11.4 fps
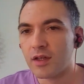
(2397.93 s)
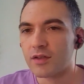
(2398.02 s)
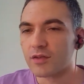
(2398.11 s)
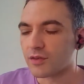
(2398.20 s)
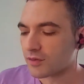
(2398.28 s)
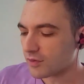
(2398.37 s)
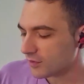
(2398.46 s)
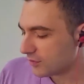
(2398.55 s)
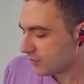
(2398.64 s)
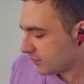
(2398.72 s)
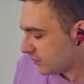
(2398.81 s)
So
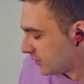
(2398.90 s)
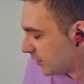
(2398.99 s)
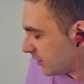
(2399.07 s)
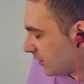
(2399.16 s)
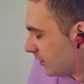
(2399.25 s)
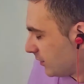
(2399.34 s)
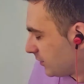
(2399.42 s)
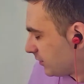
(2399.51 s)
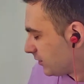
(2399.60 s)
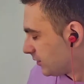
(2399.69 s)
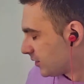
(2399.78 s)
the
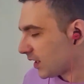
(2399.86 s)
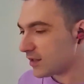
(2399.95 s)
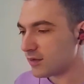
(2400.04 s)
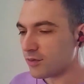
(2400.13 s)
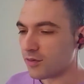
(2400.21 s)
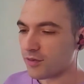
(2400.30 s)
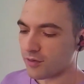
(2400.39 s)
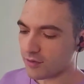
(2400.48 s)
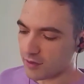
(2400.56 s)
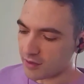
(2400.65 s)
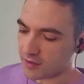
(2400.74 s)
head
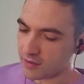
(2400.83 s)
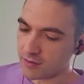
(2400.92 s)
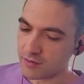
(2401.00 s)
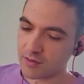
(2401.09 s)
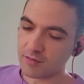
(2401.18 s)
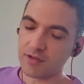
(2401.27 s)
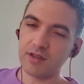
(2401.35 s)
luthier, like Yildirim,